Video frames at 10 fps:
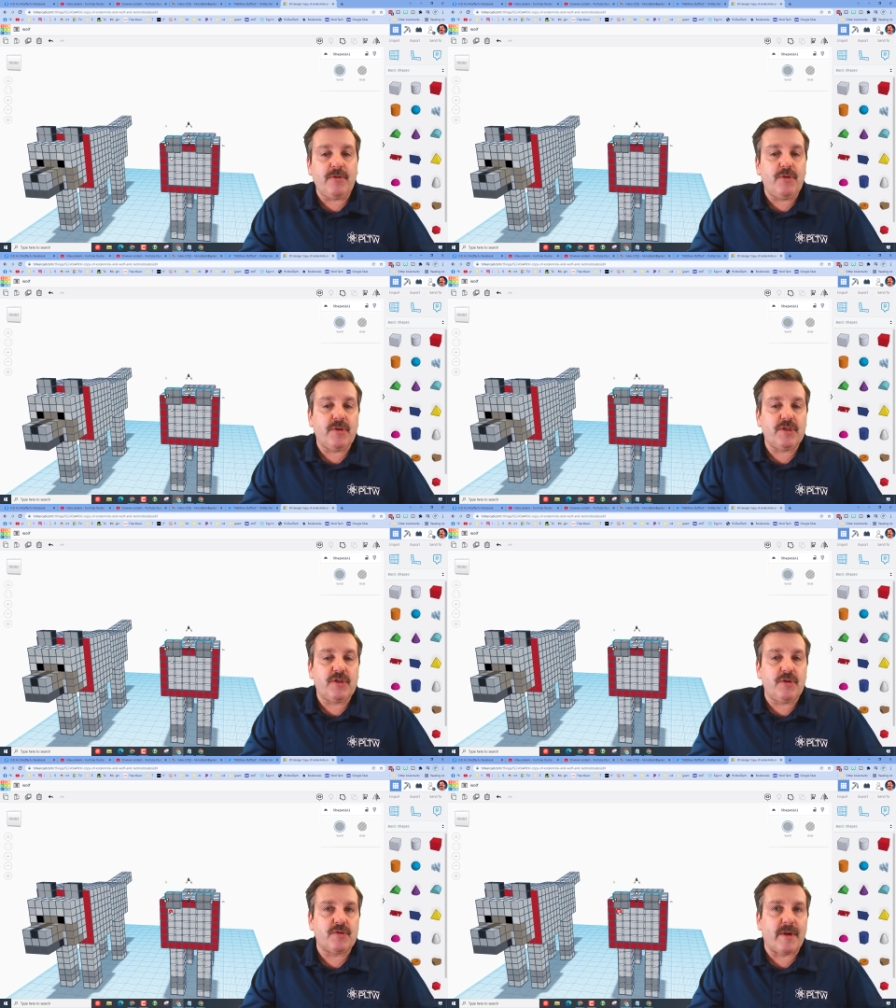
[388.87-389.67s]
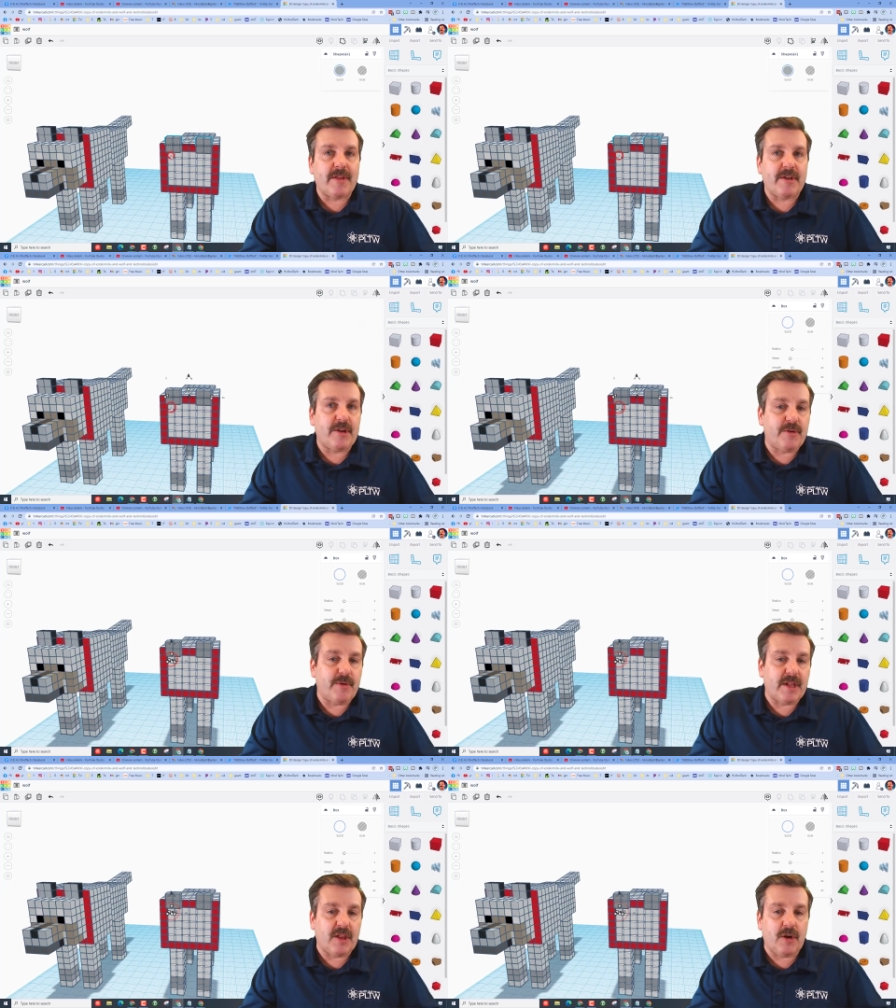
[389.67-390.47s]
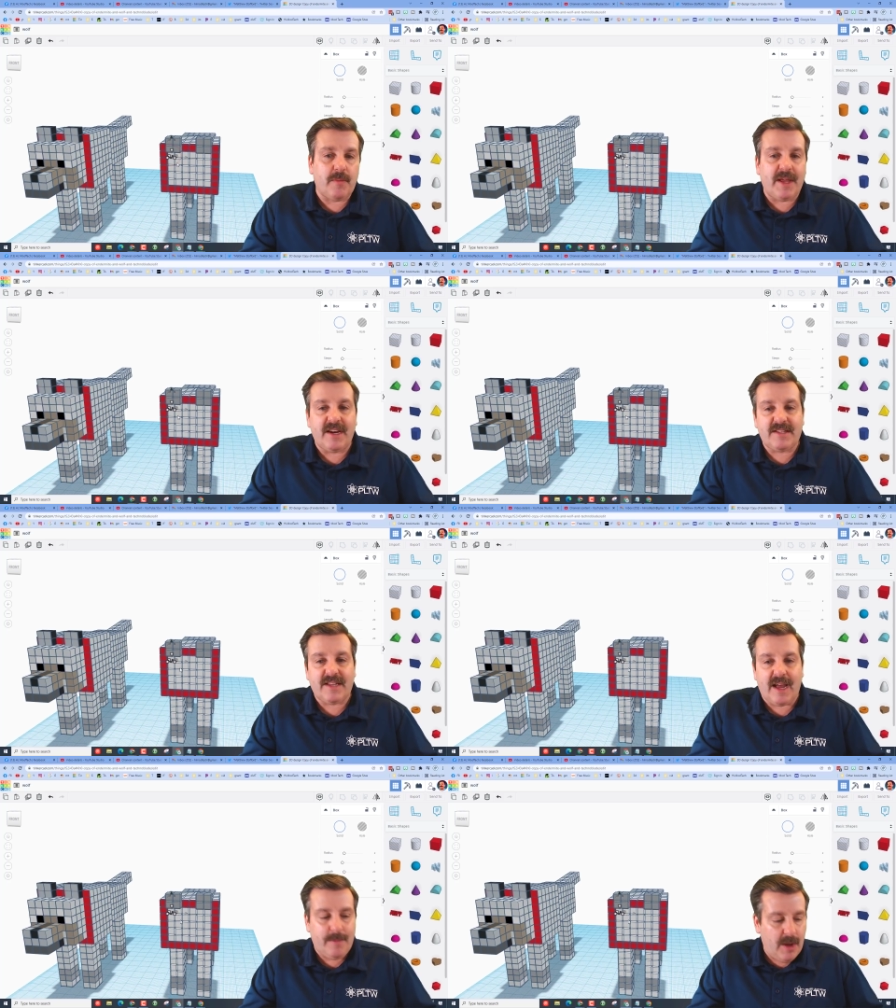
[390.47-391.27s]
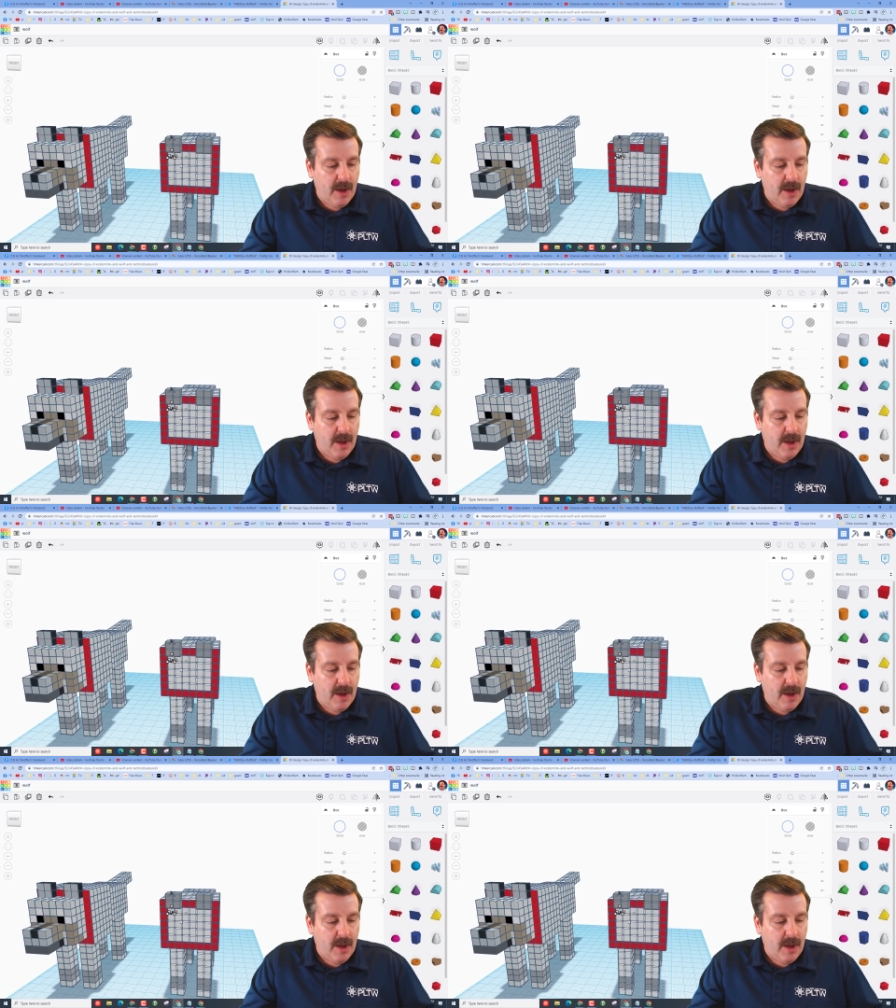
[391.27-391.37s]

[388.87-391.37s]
You can choose whether you do it a little bit at a time